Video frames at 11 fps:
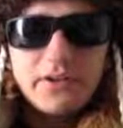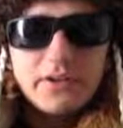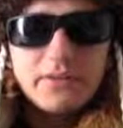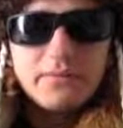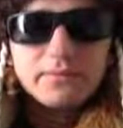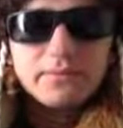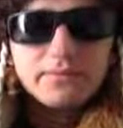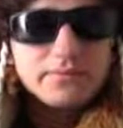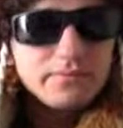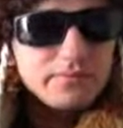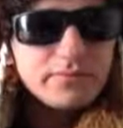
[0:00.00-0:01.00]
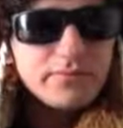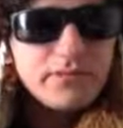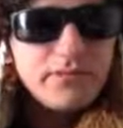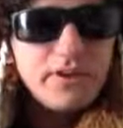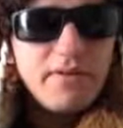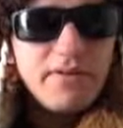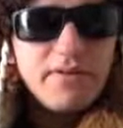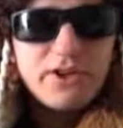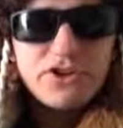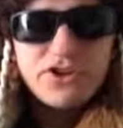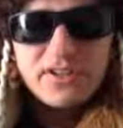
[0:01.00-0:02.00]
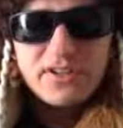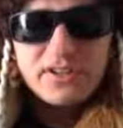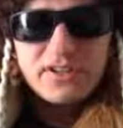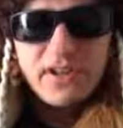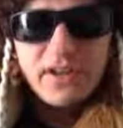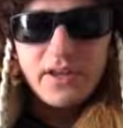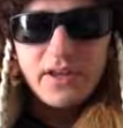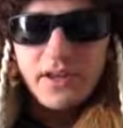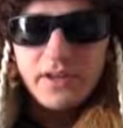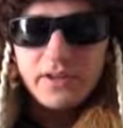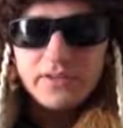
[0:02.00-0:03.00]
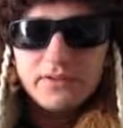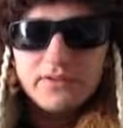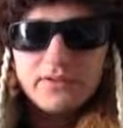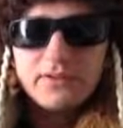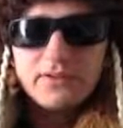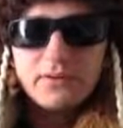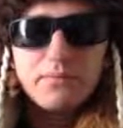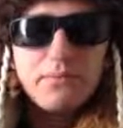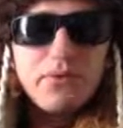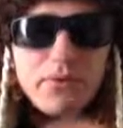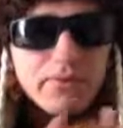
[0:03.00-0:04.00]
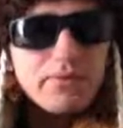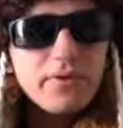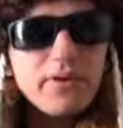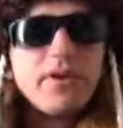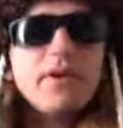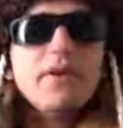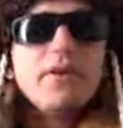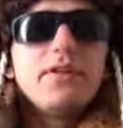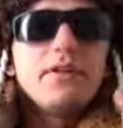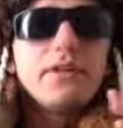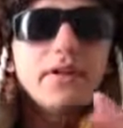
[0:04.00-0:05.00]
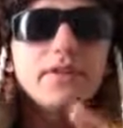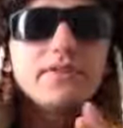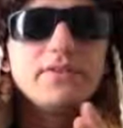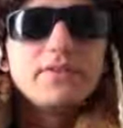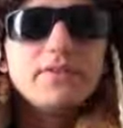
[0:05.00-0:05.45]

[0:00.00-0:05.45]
me finish this day and prove that